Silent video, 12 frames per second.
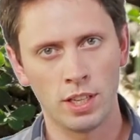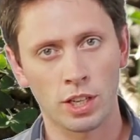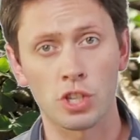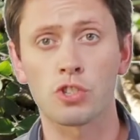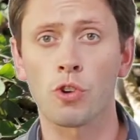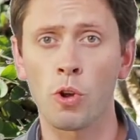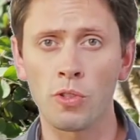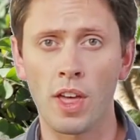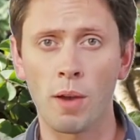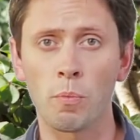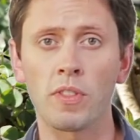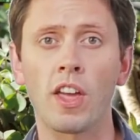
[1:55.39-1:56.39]
Control
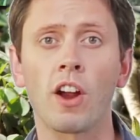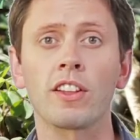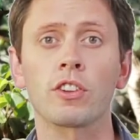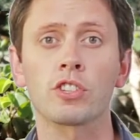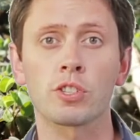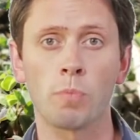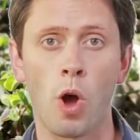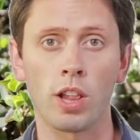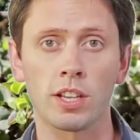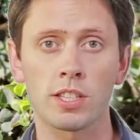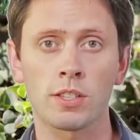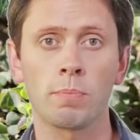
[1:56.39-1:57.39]
them when they are at their
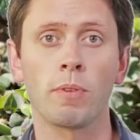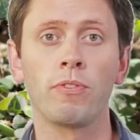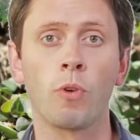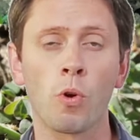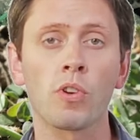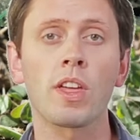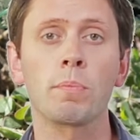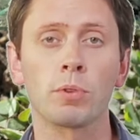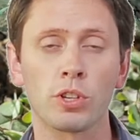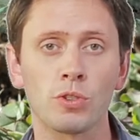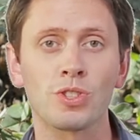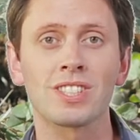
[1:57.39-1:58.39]
smallest before they
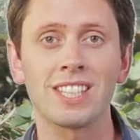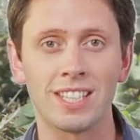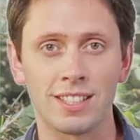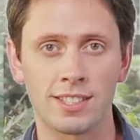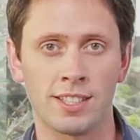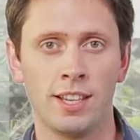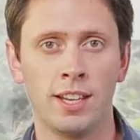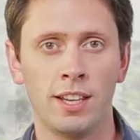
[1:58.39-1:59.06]
produce seeds.